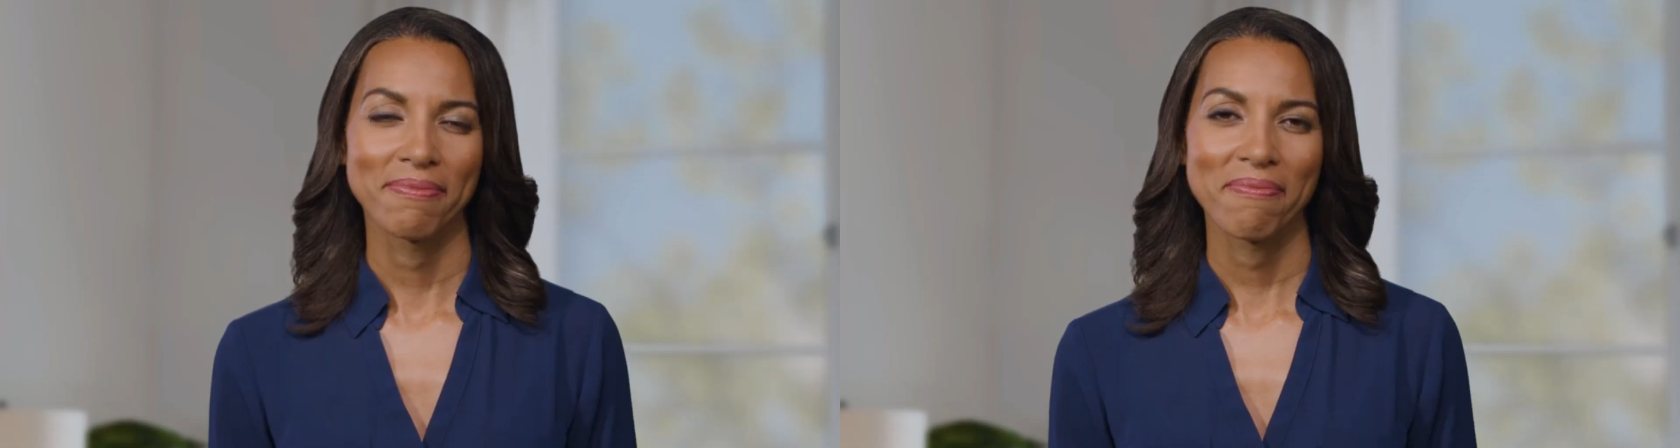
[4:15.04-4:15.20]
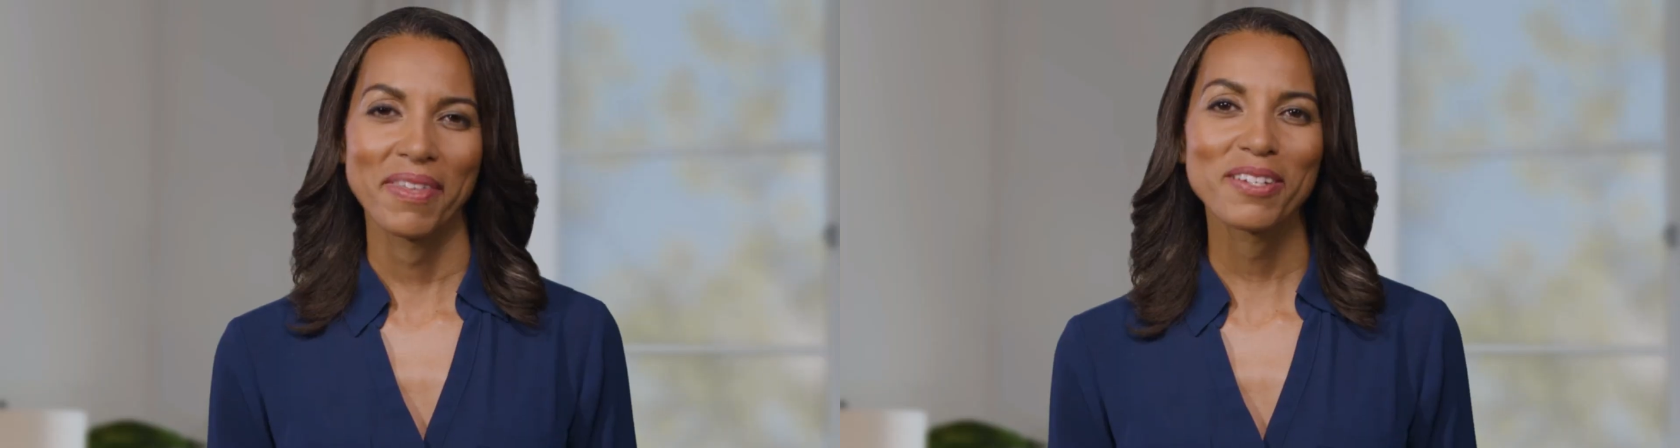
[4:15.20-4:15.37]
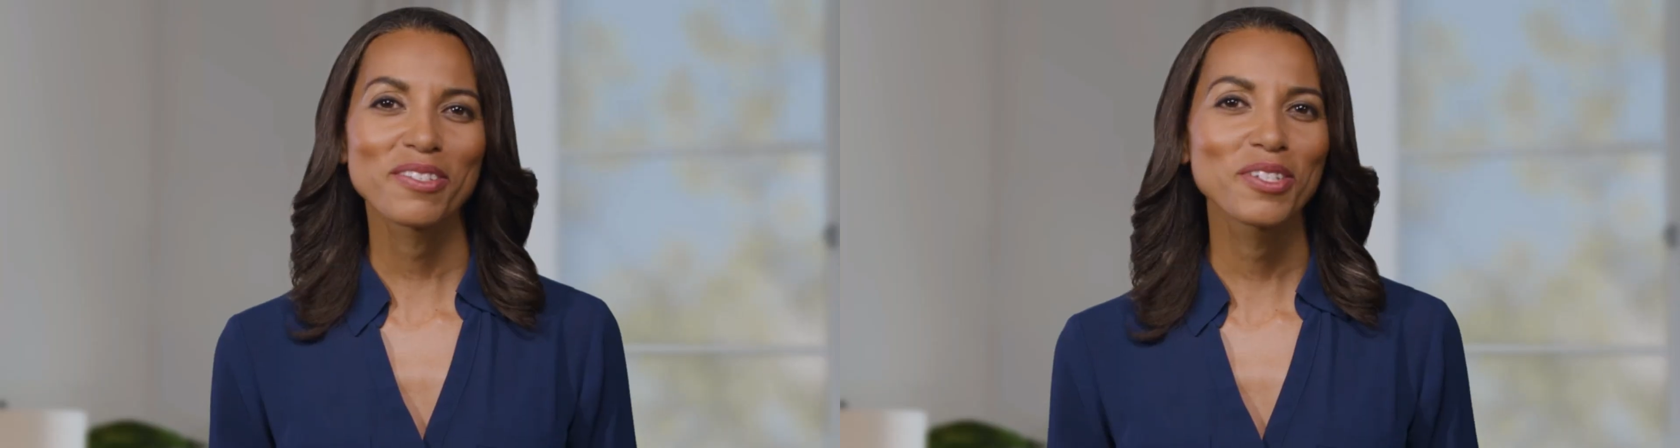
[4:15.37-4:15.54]

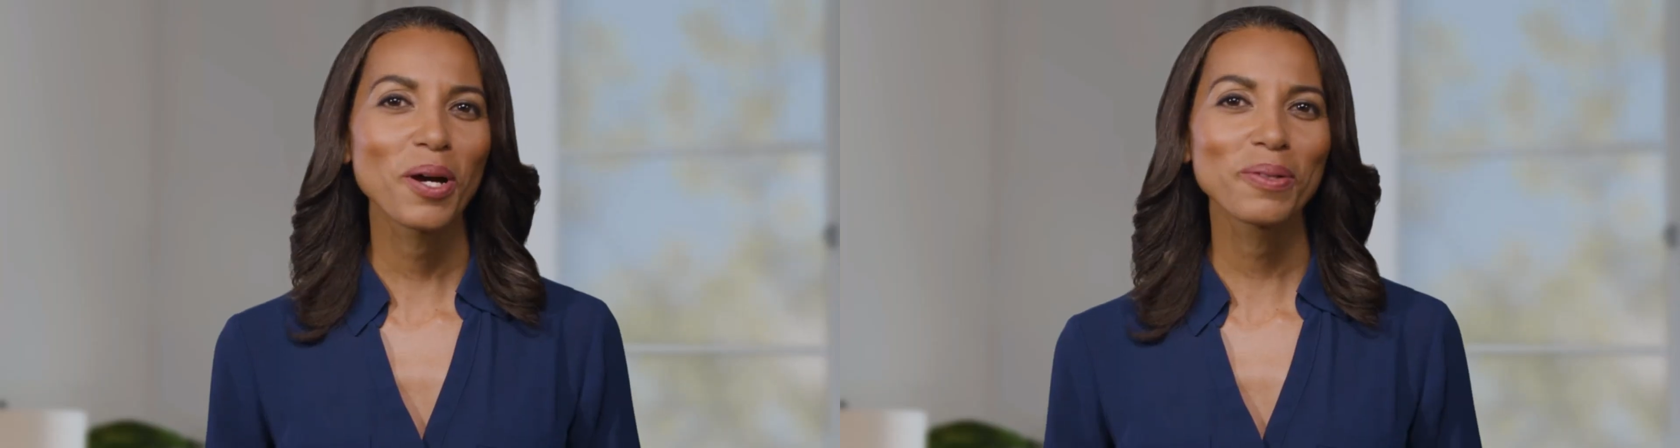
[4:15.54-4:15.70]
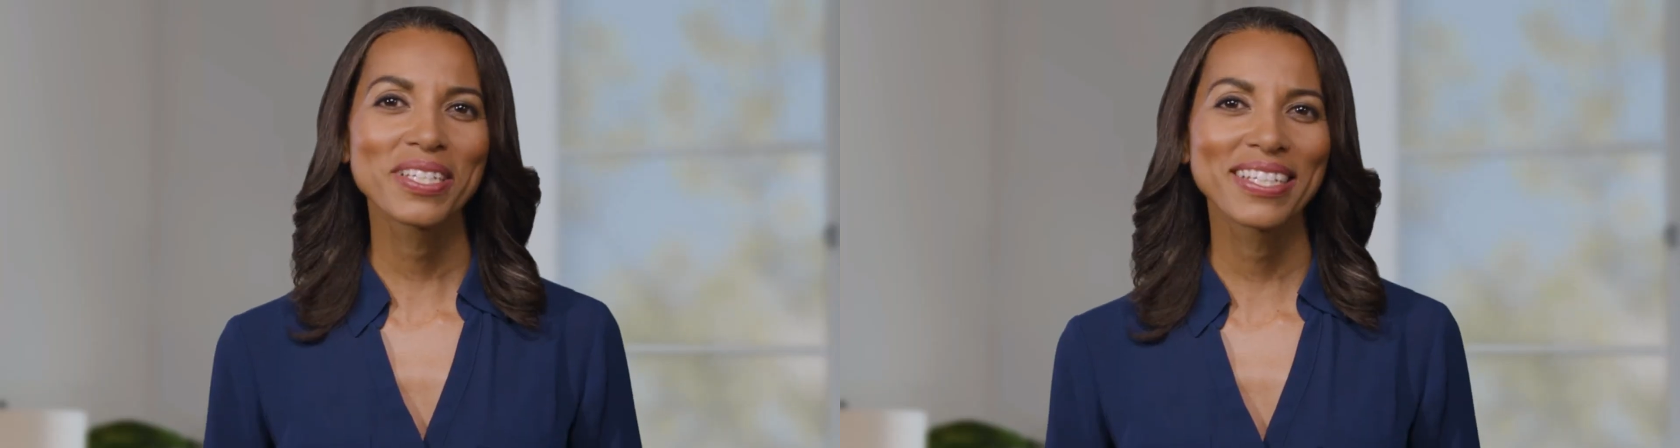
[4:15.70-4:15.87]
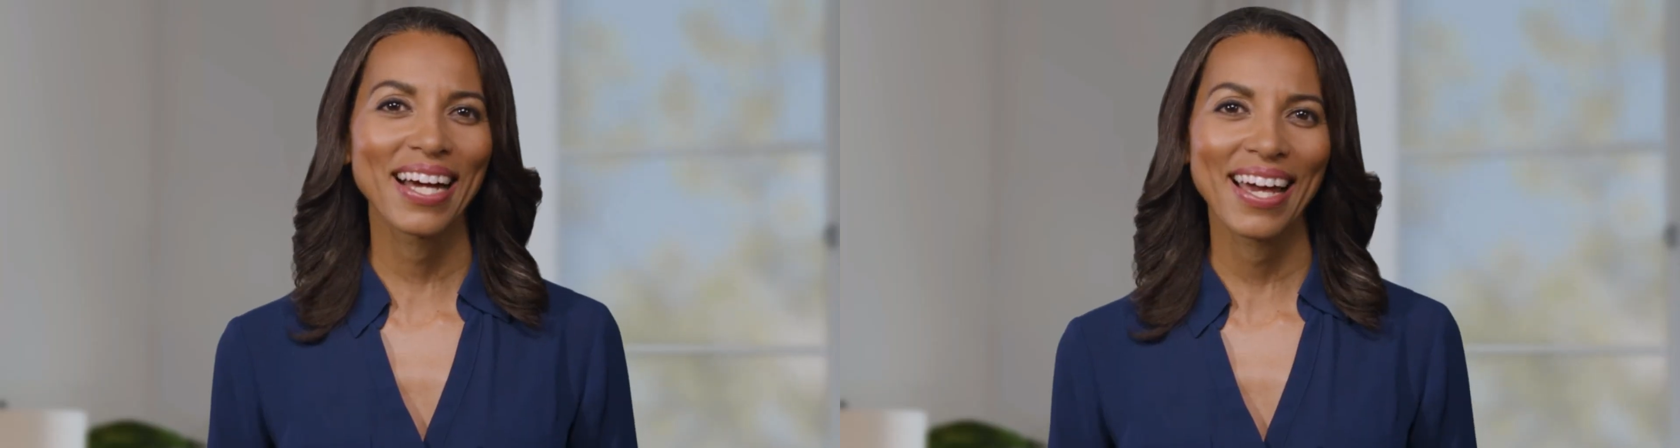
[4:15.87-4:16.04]
There's no
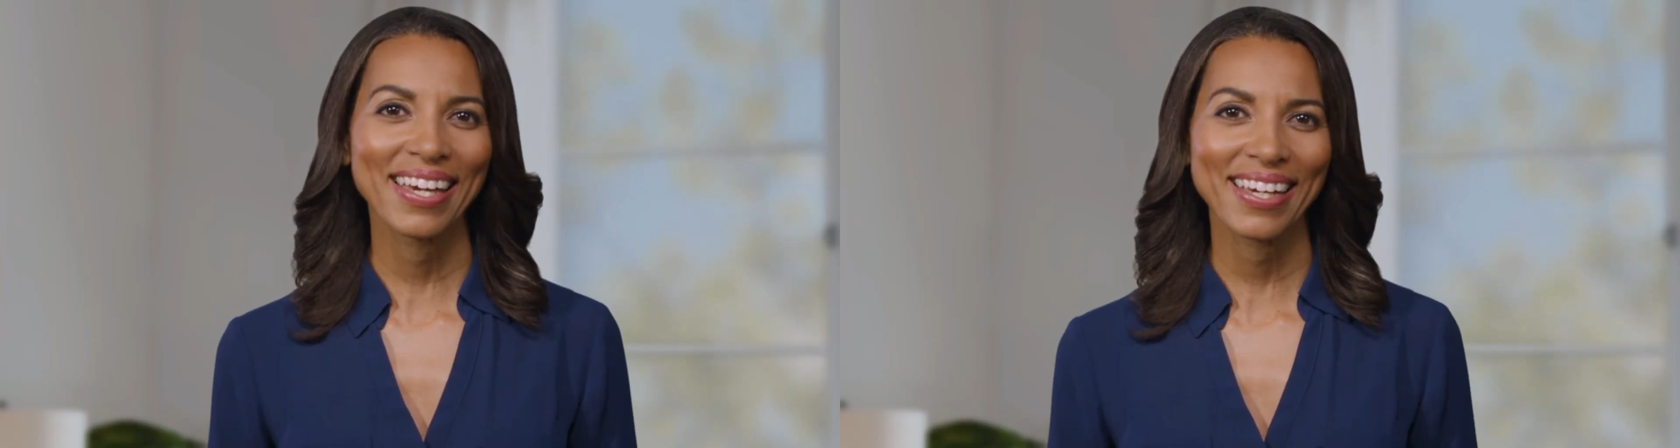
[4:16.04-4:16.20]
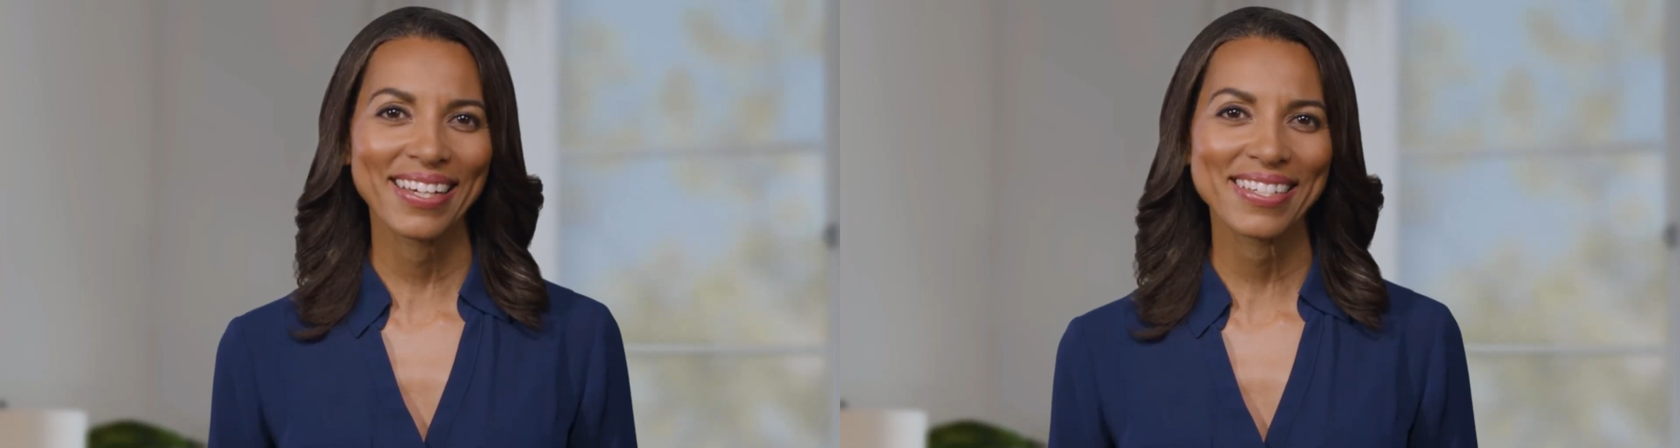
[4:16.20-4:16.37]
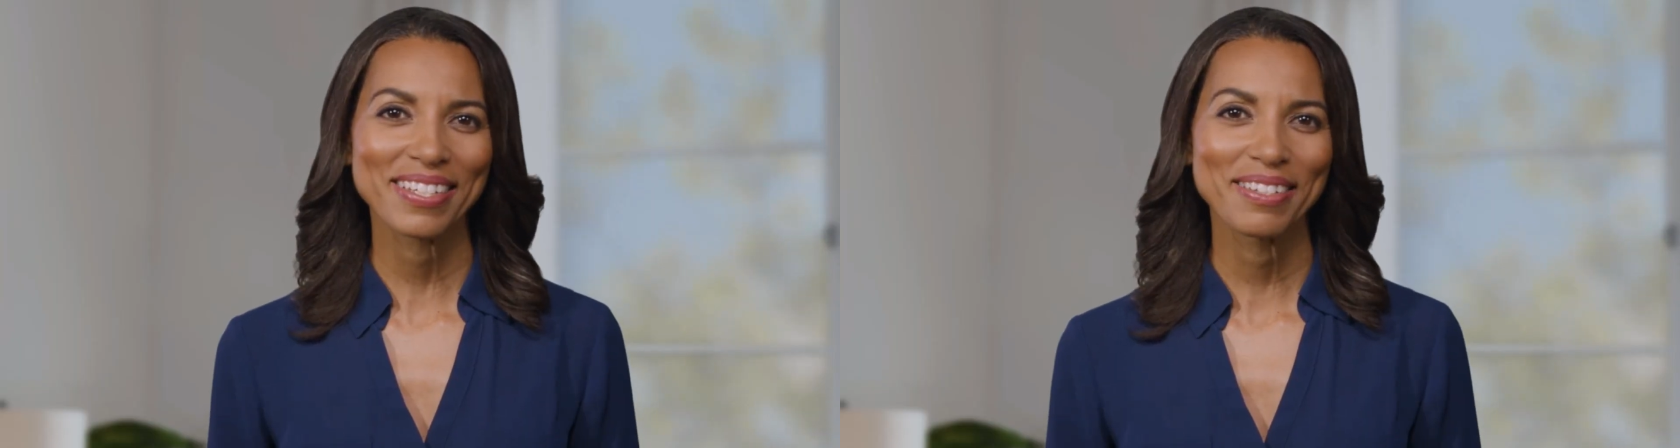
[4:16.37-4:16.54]
denying
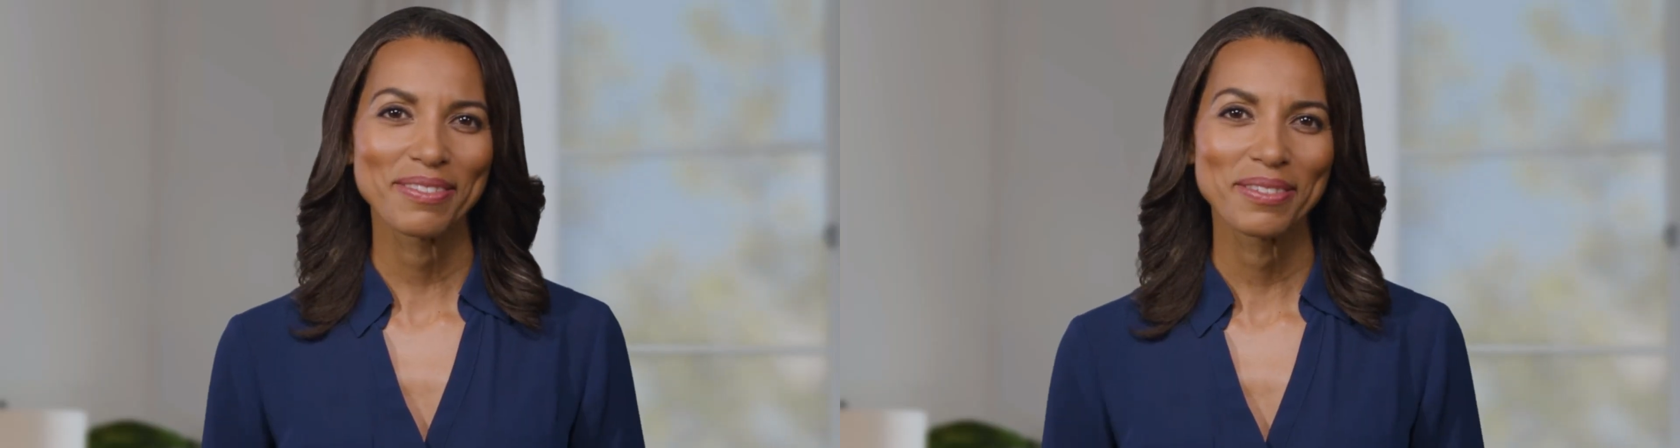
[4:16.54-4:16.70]
it.